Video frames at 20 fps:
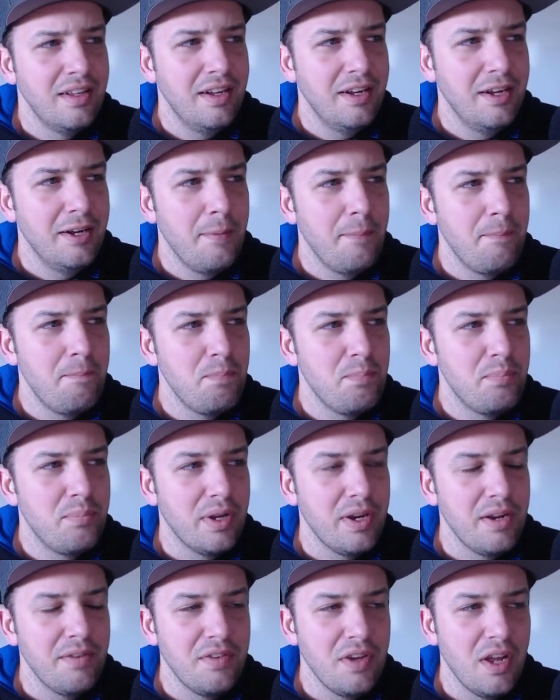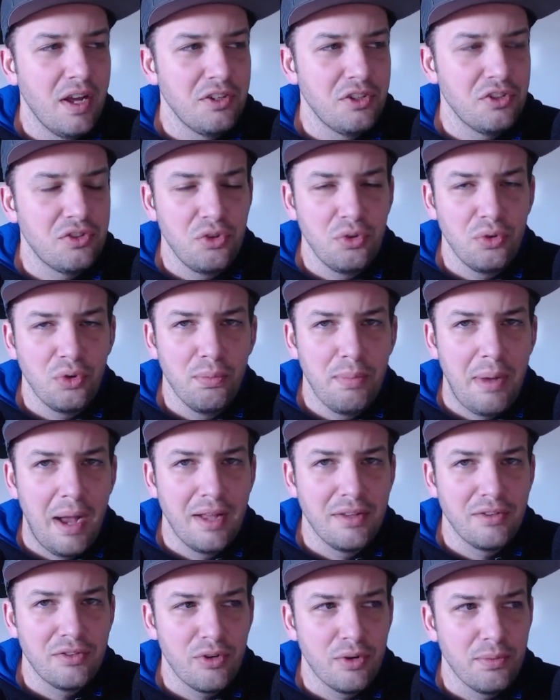Um, but if not, just Google
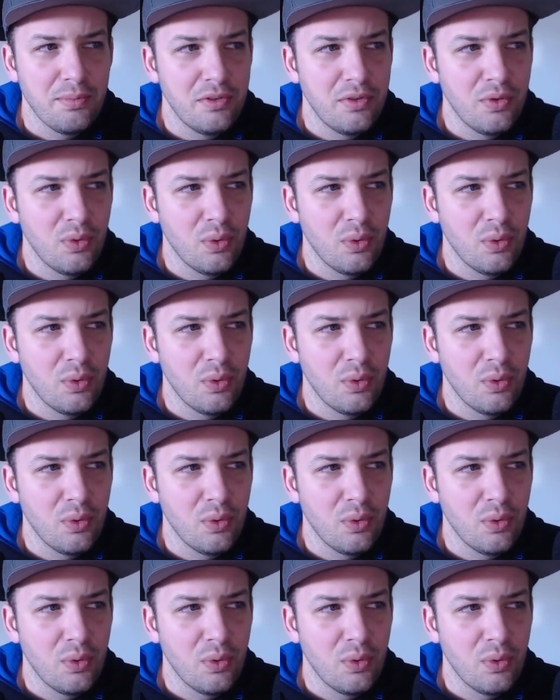Pine Script